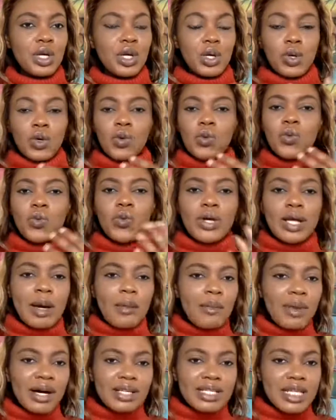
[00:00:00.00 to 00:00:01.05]
What about
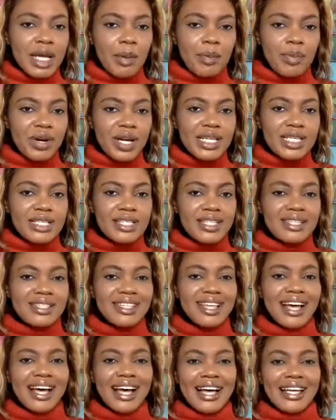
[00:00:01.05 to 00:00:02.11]
their prices?
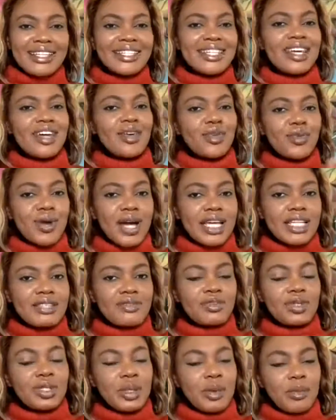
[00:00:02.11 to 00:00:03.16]
Are they right for
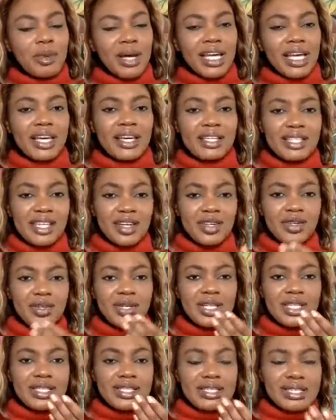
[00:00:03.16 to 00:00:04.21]
the market that you're
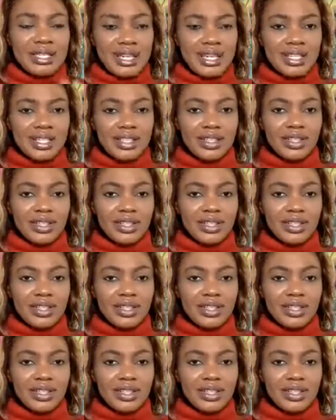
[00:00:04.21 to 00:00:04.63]
selling?